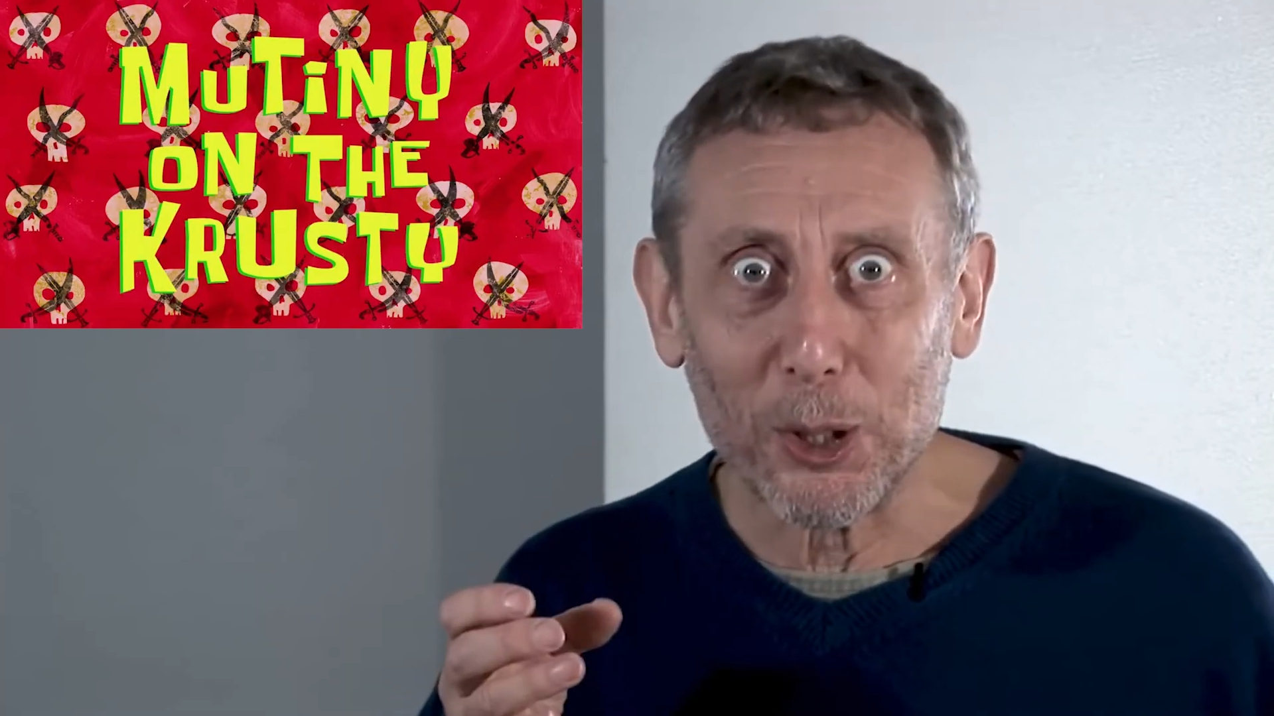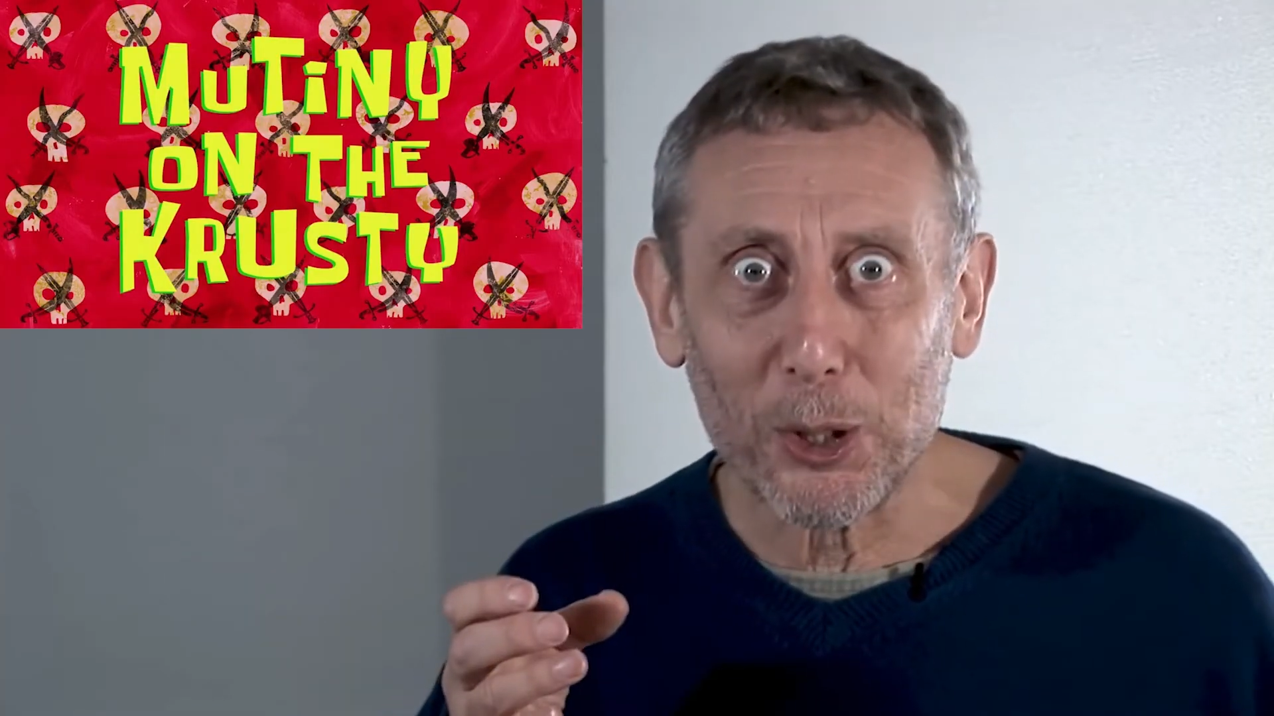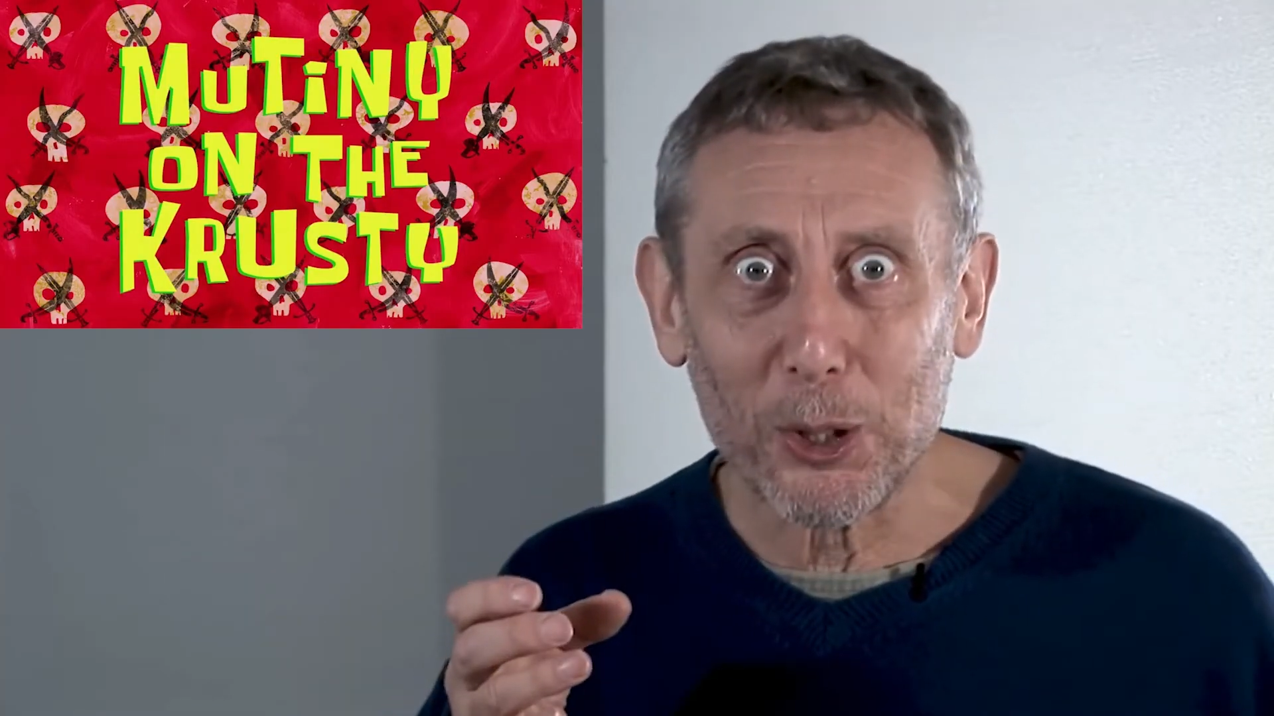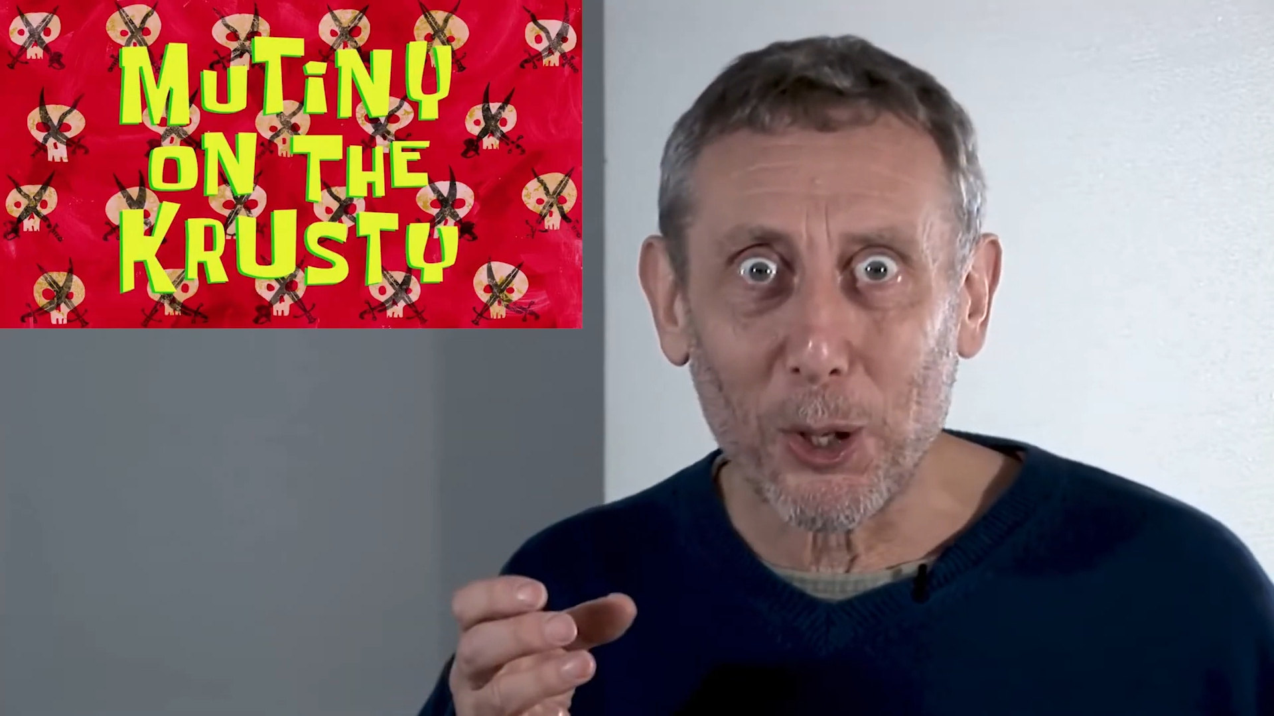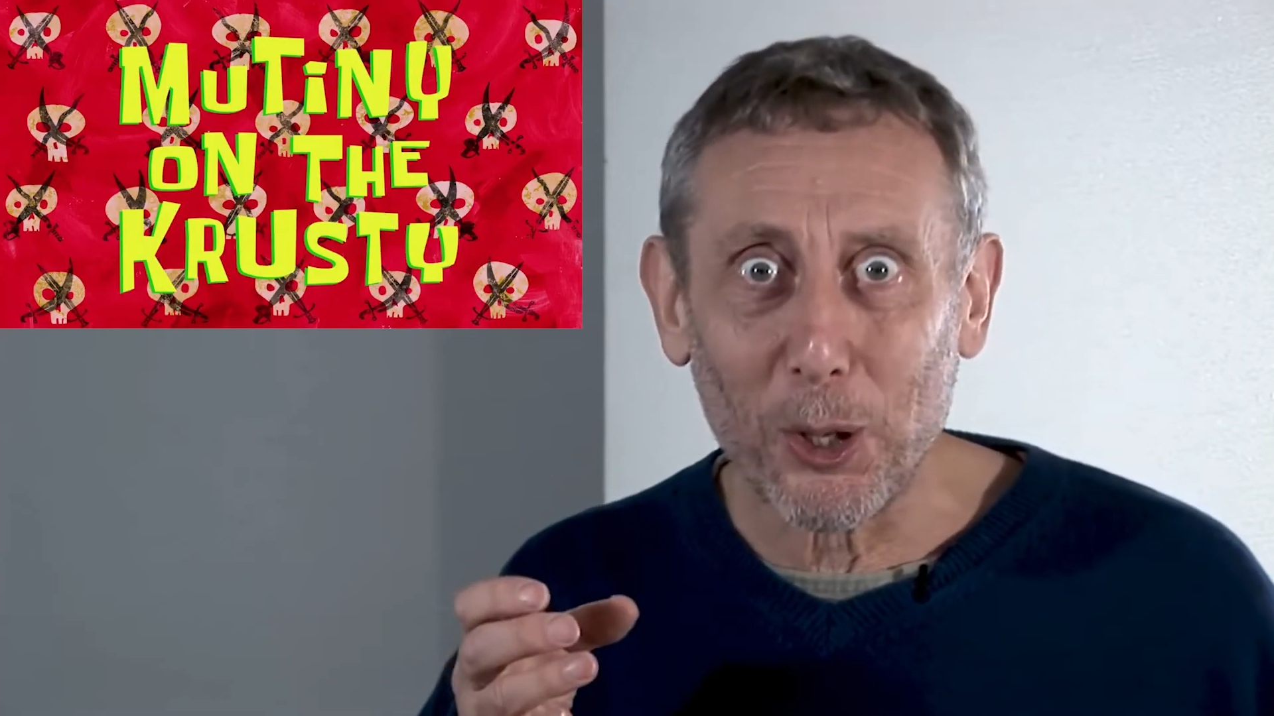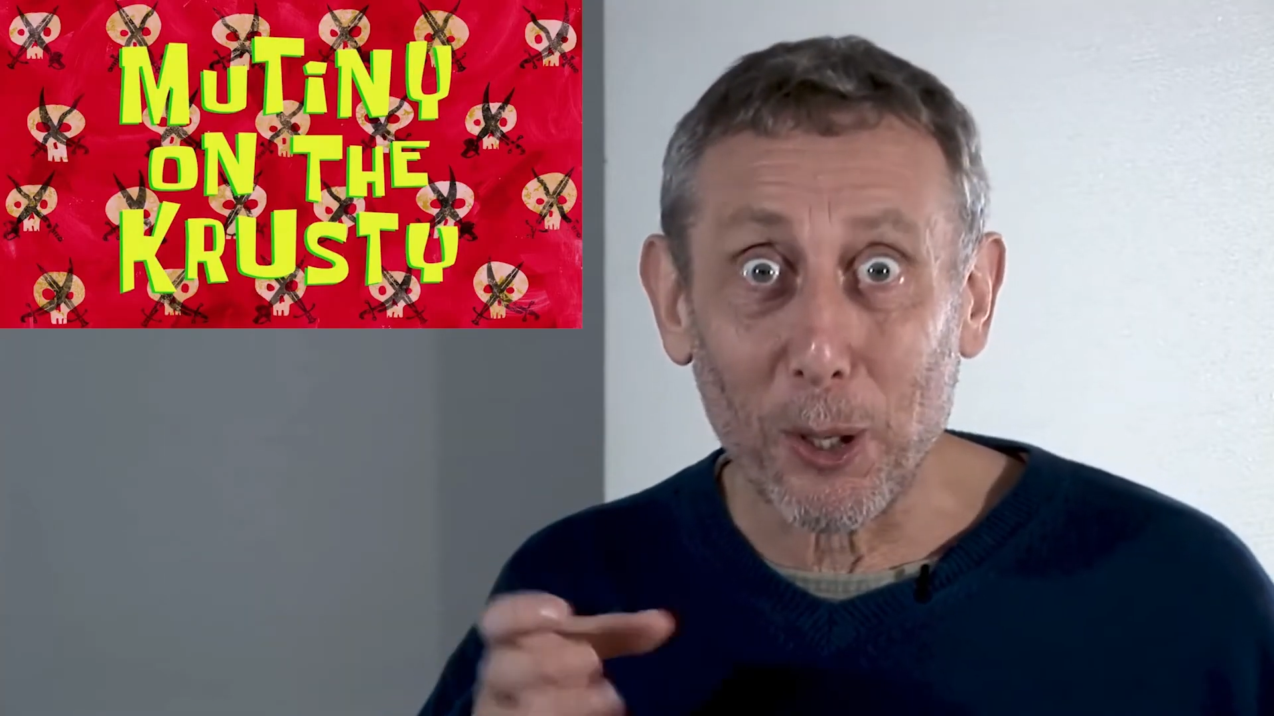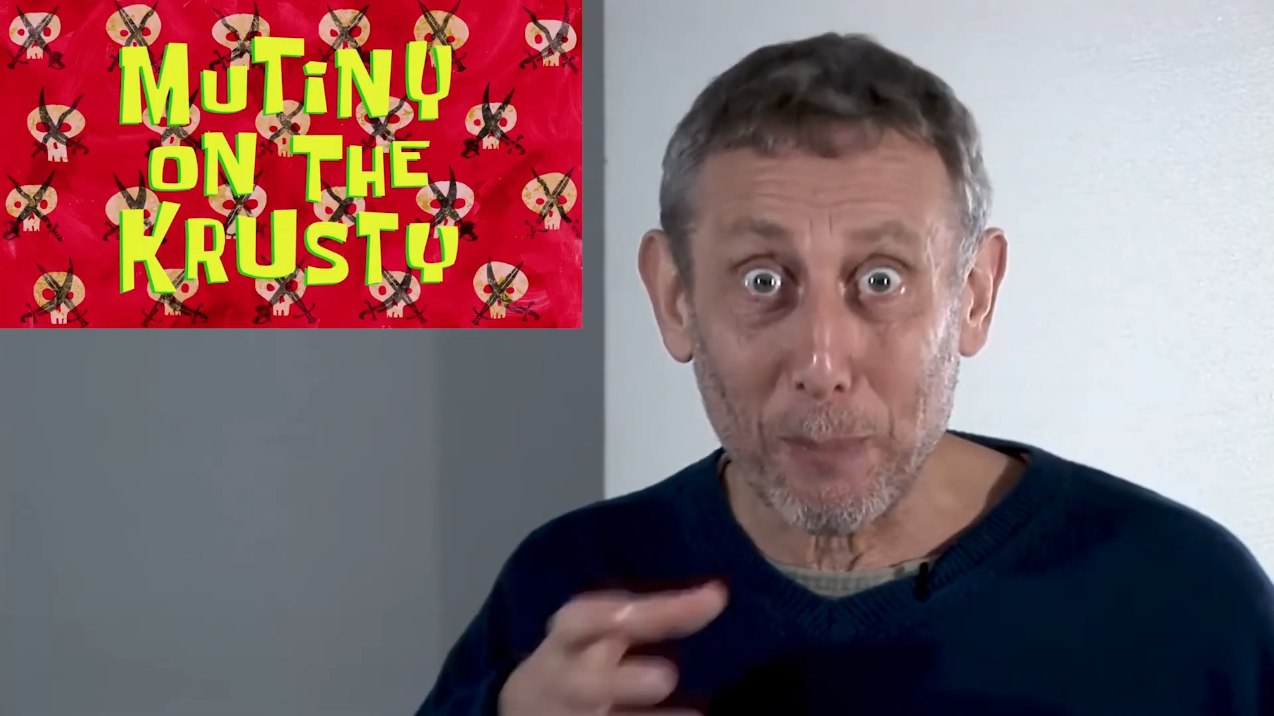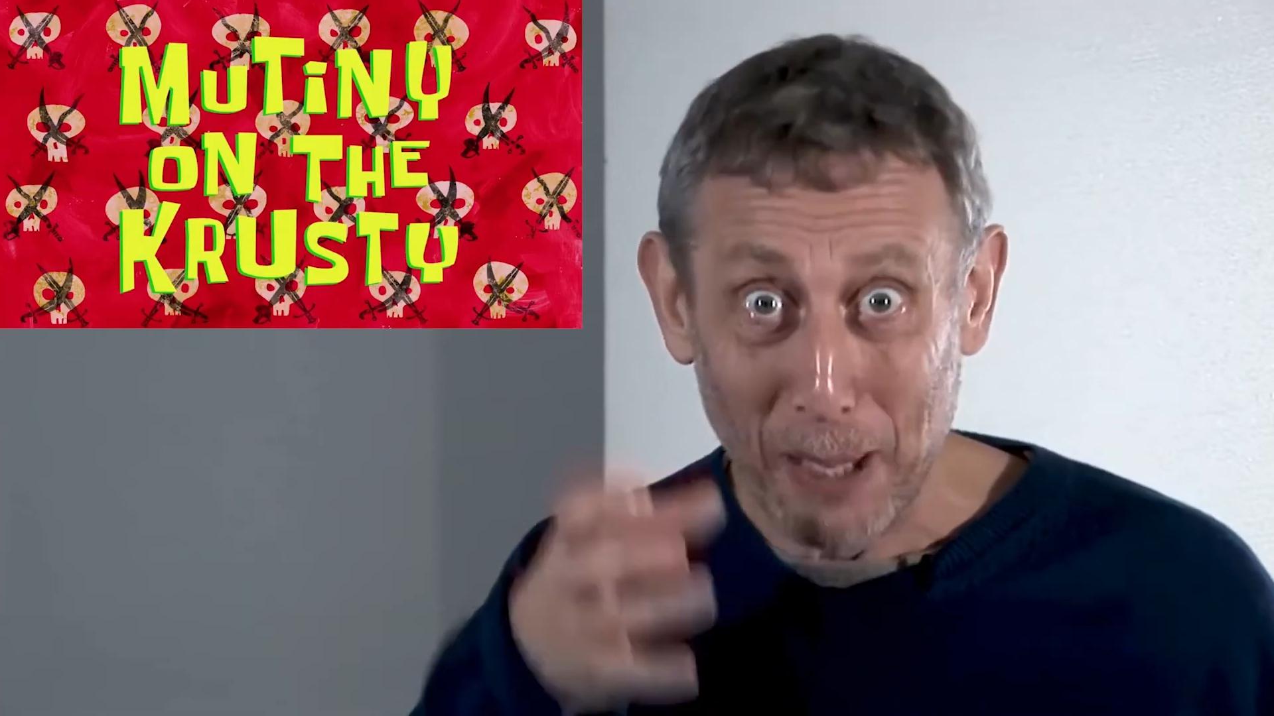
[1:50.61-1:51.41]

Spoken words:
syrup.